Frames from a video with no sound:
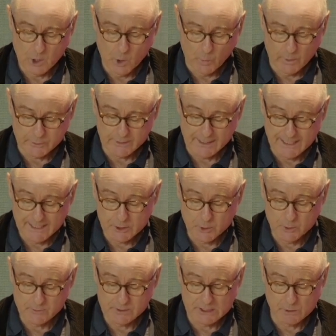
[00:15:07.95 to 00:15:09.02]
One could
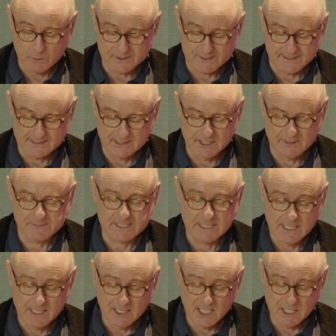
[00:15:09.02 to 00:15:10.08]
argue that he was at times
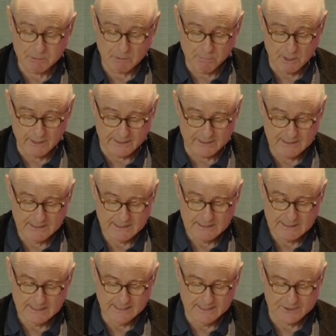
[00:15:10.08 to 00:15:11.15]
hyperbolic
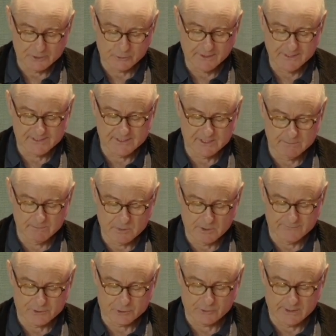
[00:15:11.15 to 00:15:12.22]
in his criticism of
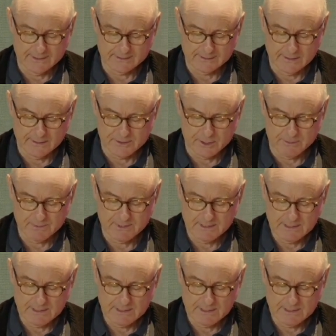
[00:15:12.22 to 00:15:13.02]
Australian leadership,